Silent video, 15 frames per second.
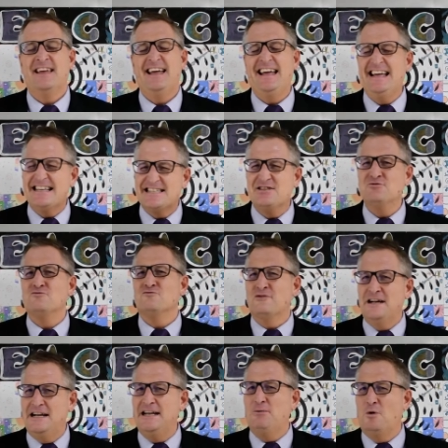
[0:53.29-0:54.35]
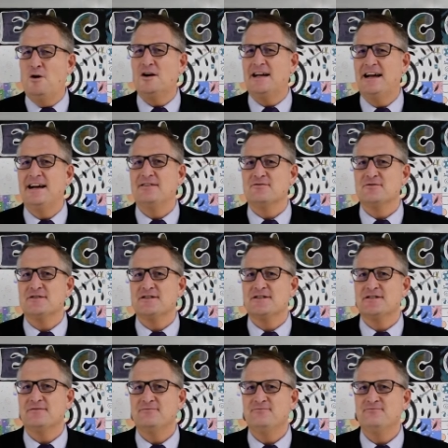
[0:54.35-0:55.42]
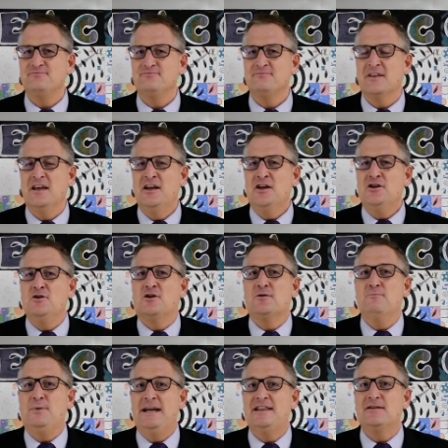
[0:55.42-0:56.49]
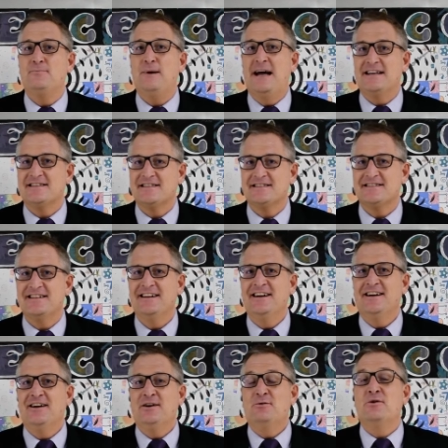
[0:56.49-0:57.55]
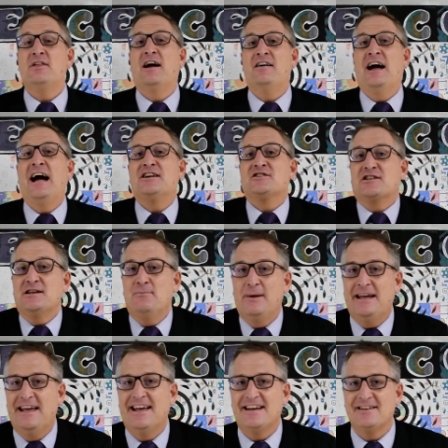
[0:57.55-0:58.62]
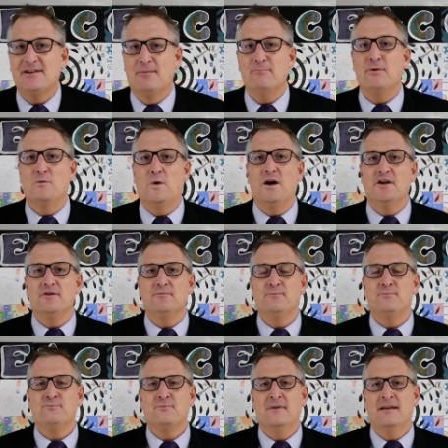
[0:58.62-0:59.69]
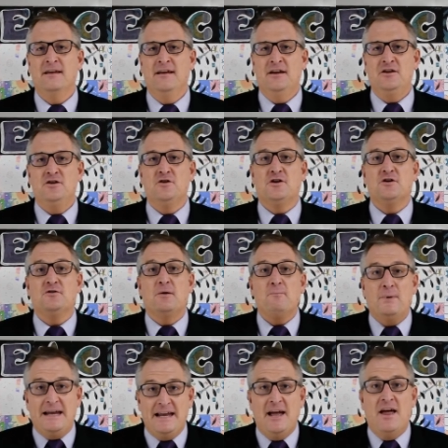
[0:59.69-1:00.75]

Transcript: isn't really what counts. You can be the best without actually being number one. You could be